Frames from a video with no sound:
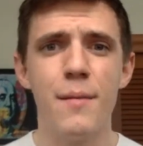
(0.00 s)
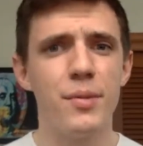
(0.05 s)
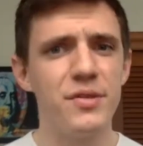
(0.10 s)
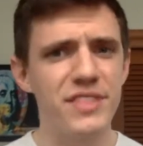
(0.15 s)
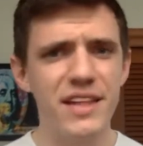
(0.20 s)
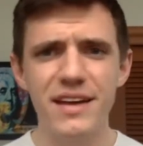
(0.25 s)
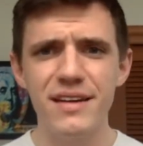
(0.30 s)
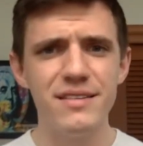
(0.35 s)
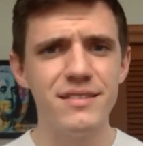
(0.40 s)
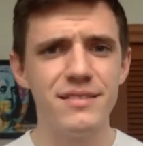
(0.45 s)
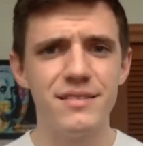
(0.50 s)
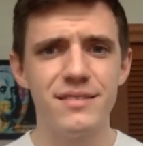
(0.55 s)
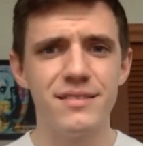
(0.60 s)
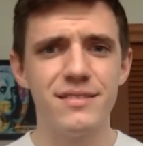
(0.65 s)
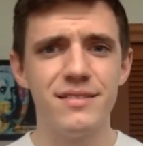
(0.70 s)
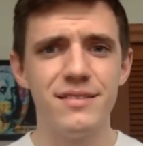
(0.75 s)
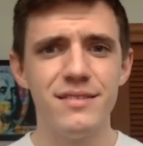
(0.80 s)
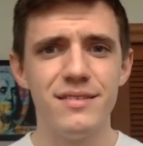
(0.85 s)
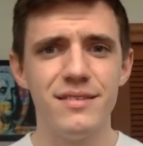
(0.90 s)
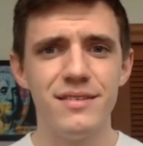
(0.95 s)
But then,
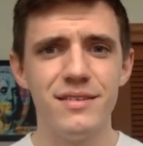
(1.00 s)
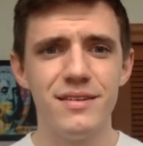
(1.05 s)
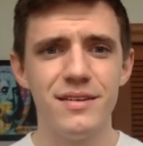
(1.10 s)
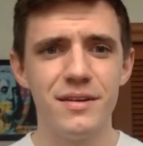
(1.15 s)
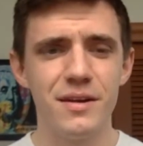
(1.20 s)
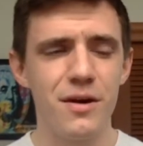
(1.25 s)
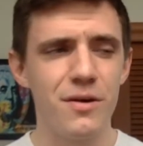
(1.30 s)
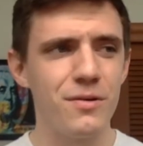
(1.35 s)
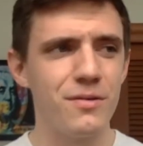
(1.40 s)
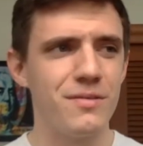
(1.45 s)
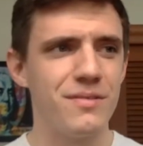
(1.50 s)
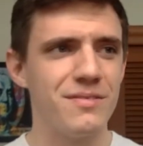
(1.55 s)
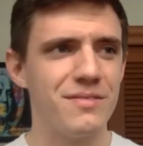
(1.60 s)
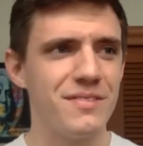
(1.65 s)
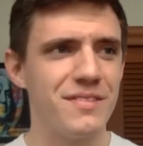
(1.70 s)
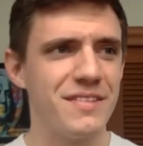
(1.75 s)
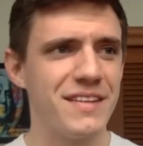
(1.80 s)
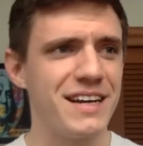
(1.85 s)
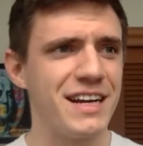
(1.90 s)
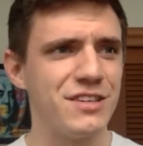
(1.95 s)

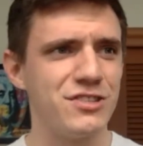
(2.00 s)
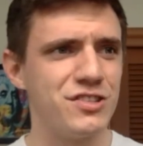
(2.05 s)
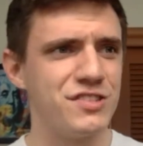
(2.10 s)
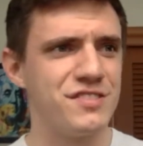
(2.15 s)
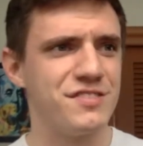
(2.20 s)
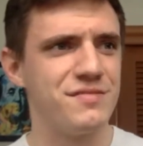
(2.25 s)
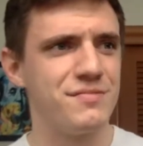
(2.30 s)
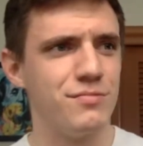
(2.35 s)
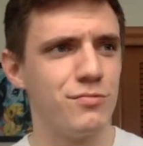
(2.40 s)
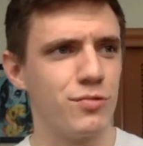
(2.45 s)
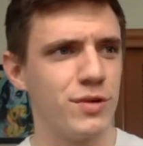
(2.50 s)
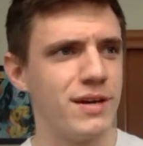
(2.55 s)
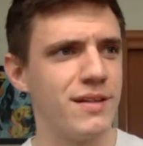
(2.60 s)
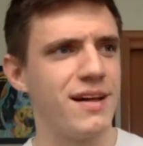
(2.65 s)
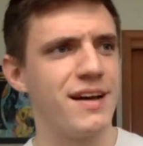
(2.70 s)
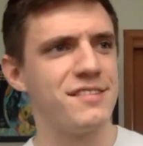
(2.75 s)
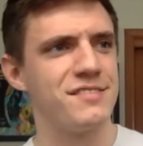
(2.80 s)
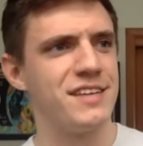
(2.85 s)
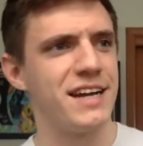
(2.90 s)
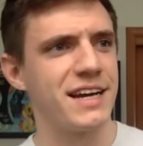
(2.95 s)
then I just
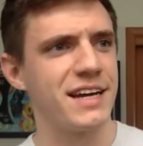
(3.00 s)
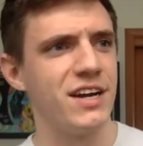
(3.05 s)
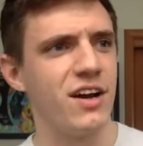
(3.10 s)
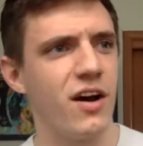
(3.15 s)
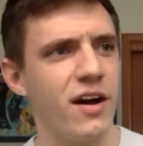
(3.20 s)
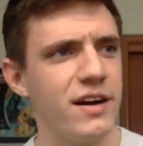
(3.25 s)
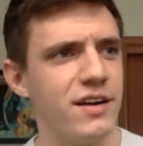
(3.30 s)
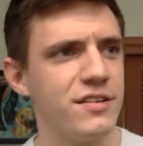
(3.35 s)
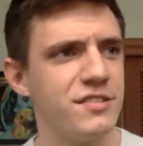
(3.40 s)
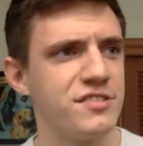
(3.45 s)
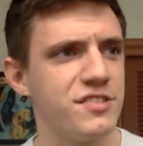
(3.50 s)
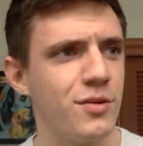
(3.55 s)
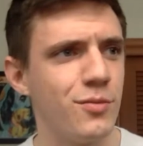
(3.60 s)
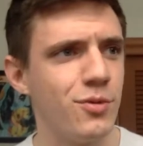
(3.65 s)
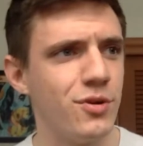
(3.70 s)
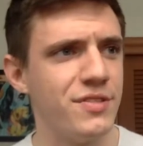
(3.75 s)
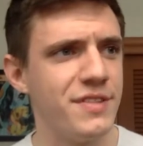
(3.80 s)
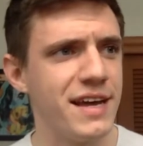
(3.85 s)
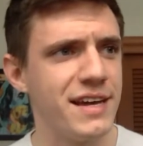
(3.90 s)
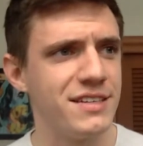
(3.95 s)
realized that I could hire
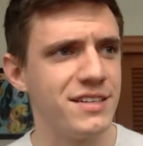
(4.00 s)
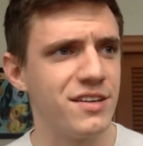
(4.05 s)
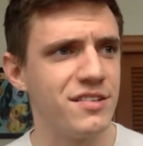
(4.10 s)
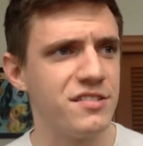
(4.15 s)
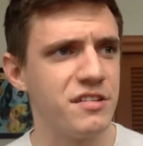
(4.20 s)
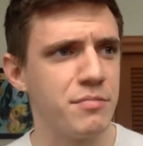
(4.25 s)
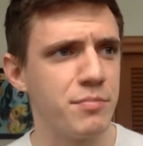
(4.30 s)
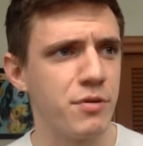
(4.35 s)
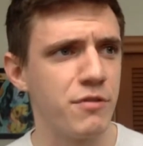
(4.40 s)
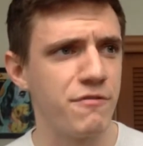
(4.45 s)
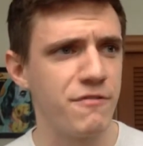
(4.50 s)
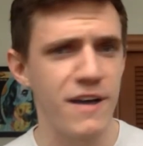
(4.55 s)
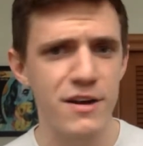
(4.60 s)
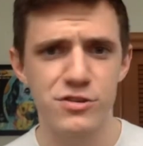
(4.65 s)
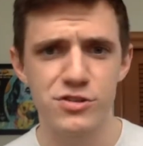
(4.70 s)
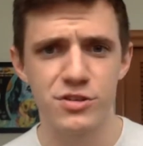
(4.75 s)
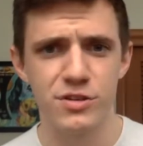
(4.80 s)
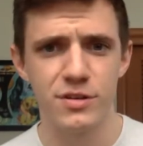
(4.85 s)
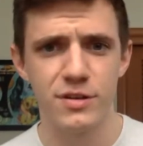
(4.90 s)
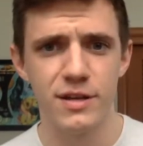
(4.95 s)
someone that does it
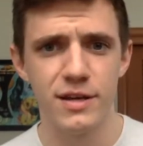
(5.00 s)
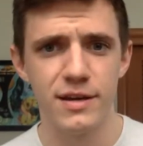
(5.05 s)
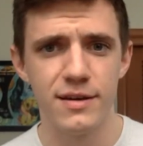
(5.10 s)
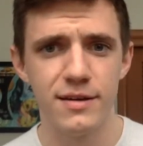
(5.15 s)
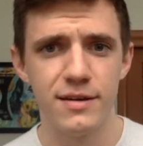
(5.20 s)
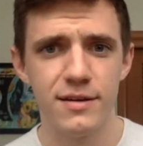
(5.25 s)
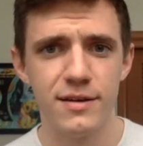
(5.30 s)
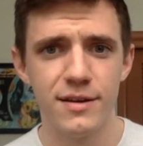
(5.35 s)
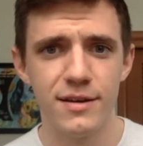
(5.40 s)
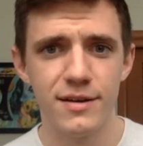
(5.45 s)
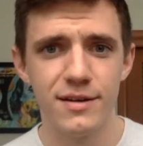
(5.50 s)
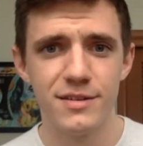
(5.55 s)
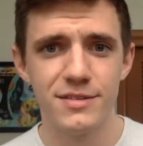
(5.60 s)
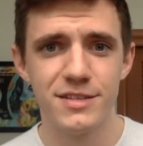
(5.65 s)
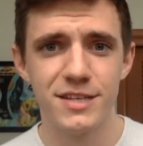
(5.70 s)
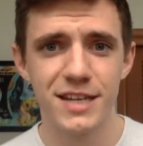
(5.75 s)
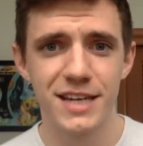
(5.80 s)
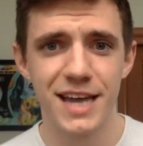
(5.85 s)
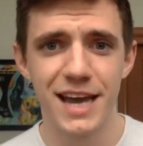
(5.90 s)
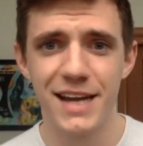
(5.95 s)
professionally
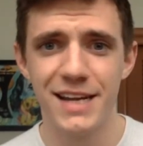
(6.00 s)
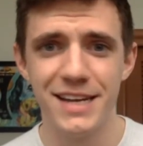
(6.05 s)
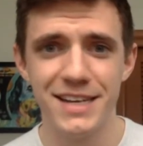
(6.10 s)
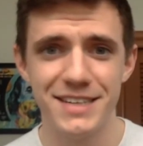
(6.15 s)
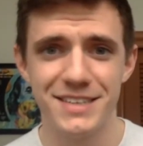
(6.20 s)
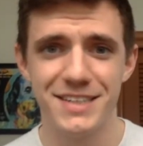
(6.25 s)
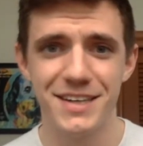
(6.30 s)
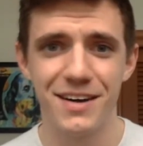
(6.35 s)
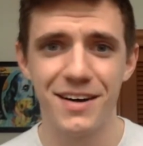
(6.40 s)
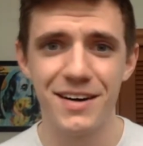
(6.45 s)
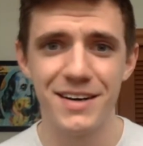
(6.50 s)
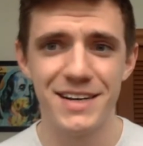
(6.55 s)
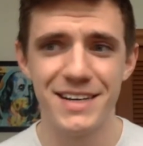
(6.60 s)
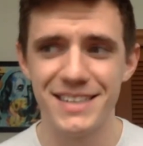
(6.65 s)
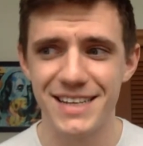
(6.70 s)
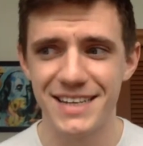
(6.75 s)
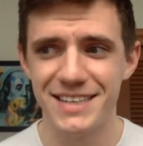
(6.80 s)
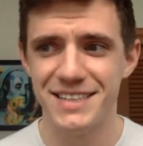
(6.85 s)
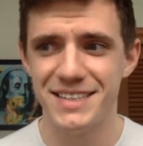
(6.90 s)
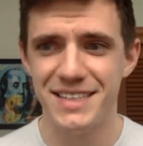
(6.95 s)
to get it done
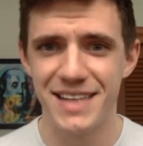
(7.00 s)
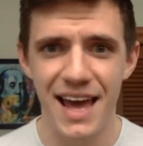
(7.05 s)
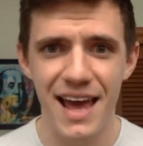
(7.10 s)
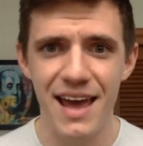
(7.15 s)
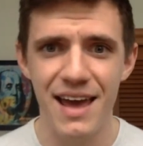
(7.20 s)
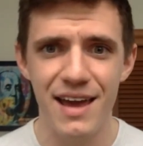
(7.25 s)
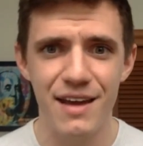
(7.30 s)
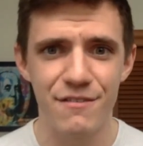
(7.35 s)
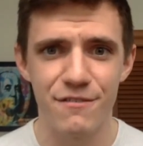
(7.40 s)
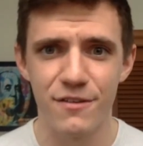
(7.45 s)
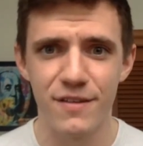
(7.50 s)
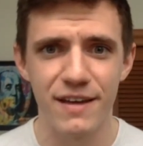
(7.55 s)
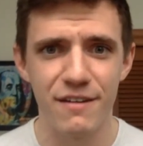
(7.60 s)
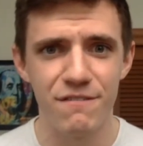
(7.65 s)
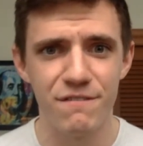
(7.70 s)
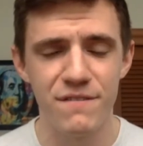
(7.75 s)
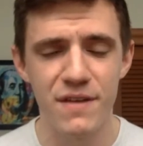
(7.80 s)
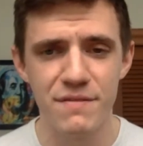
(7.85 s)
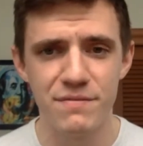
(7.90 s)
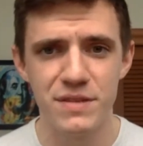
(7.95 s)
in a day for
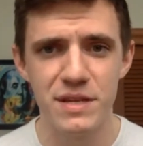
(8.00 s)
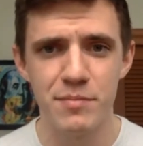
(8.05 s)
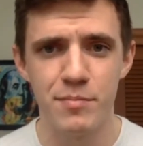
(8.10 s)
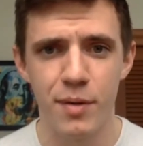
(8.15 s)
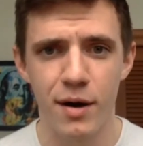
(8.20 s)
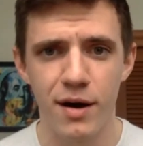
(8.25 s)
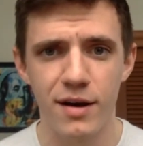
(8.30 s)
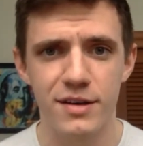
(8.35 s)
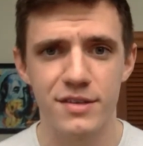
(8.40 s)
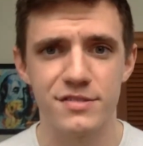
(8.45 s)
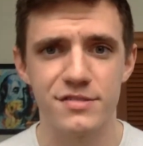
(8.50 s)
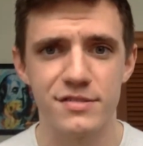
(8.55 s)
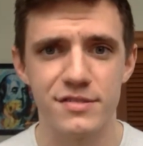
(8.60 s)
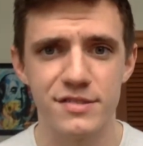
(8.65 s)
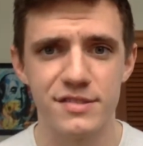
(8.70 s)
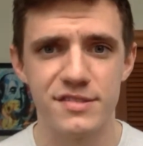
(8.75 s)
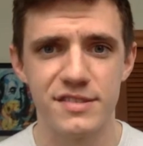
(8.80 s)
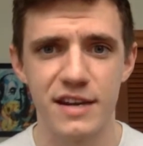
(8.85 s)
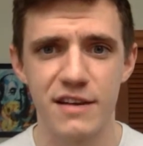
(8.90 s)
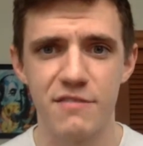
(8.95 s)
like $50
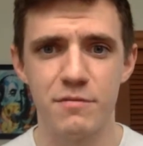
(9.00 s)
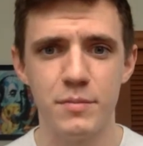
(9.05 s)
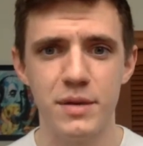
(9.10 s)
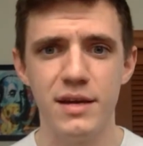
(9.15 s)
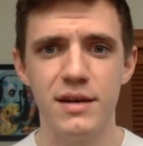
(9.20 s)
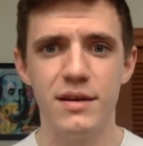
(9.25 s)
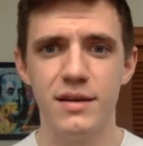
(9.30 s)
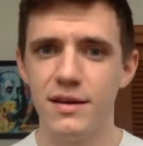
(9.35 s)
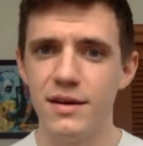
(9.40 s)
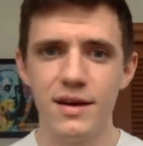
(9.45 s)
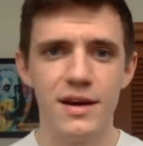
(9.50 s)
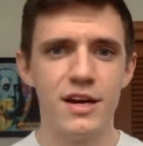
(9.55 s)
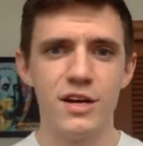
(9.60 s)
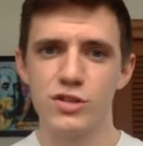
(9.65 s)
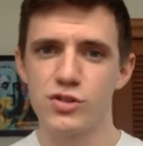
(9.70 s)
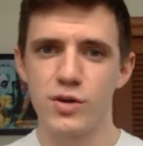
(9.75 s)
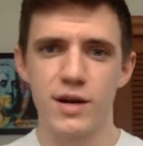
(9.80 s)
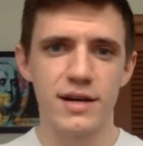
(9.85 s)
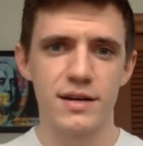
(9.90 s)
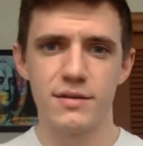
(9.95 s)
instead of me
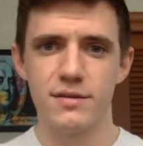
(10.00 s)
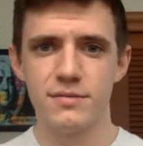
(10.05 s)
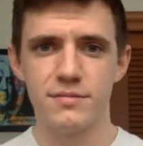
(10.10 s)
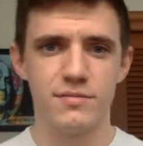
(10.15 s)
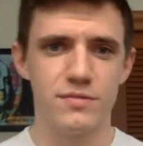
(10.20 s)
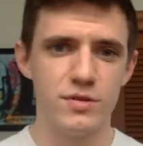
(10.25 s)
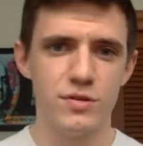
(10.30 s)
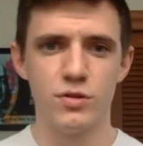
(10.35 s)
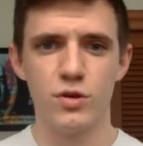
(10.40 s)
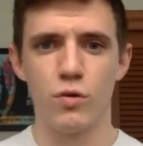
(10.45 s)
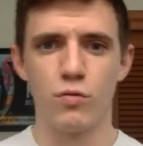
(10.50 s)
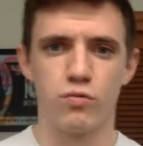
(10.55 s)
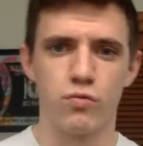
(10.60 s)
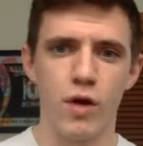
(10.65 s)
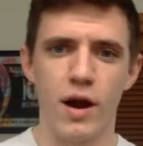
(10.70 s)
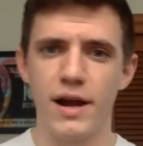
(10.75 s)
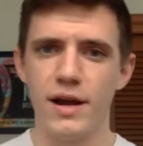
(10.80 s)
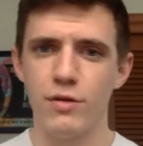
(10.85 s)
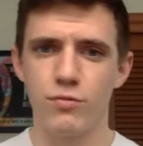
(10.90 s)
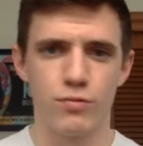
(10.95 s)
trying to,
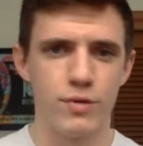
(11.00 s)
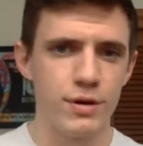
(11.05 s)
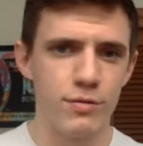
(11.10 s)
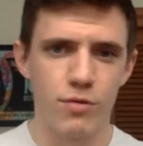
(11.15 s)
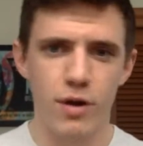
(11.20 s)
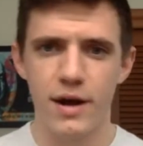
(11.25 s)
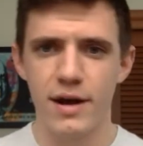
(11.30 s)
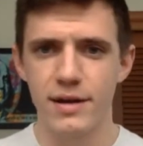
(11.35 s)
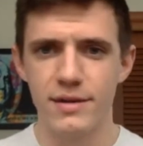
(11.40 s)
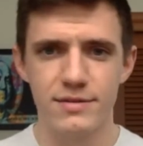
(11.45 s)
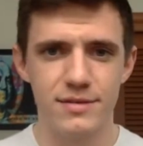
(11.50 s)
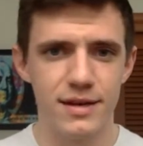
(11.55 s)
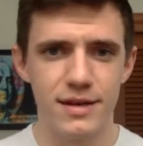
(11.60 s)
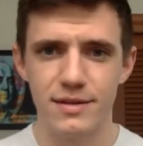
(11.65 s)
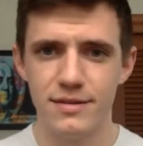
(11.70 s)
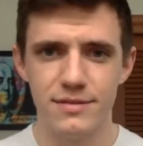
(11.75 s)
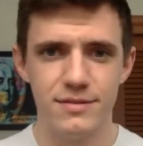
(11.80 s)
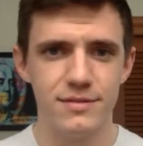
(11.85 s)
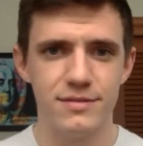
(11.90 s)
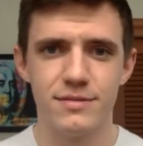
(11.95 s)
write, rewrite,
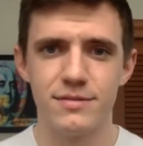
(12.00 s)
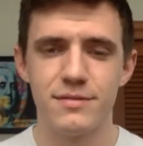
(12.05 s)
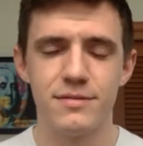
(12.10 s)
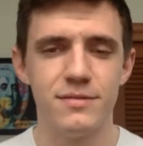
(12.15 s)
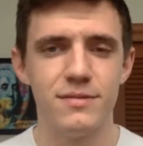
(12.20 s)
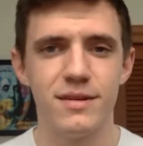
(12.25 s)
and